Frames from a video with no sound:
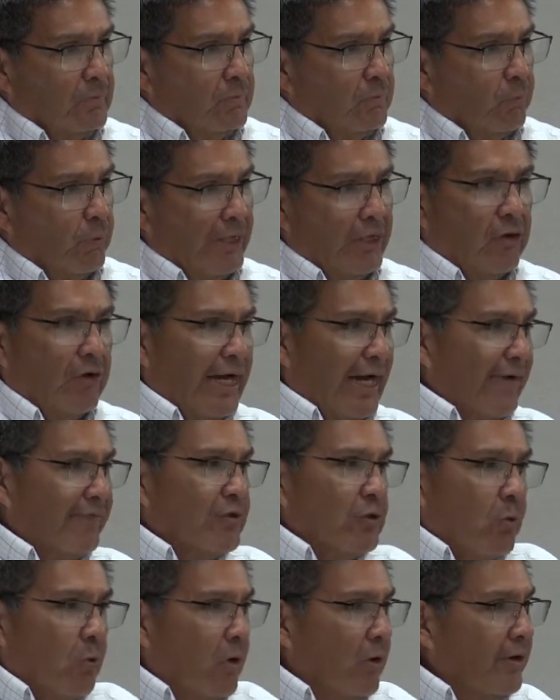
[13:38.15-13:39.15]
we don't have
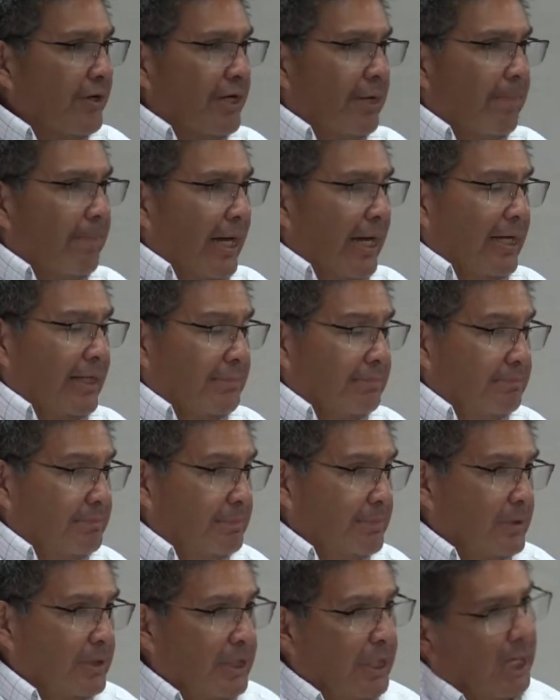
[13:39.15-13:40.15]
to worry
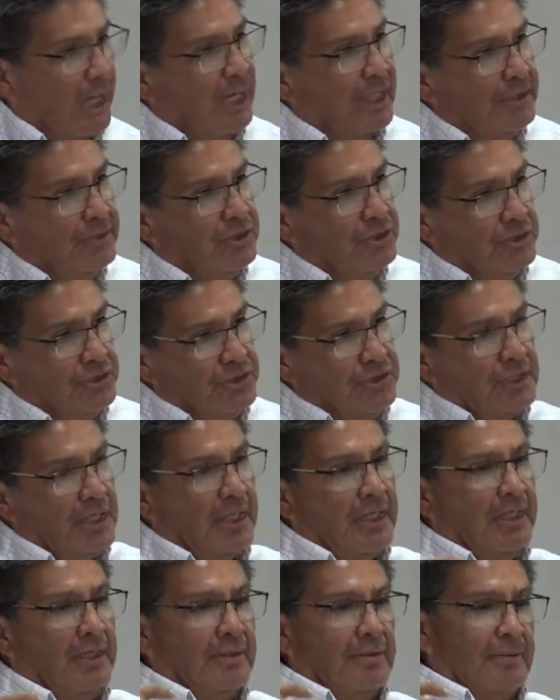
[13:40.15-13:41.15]
about God just
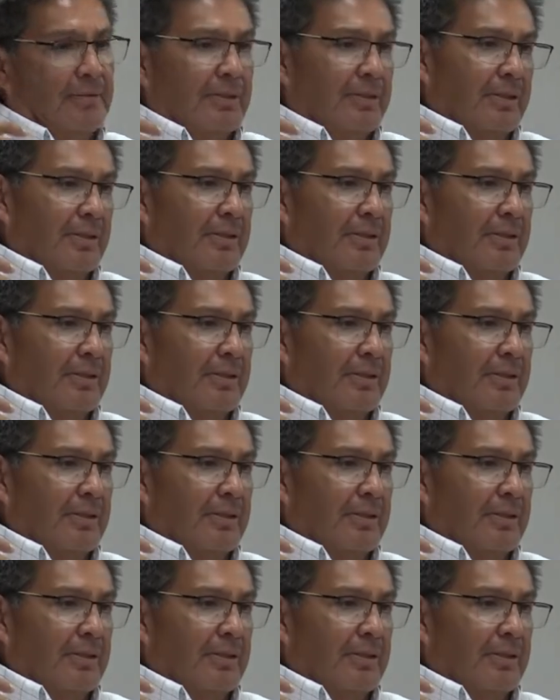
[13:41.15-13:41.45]
saying,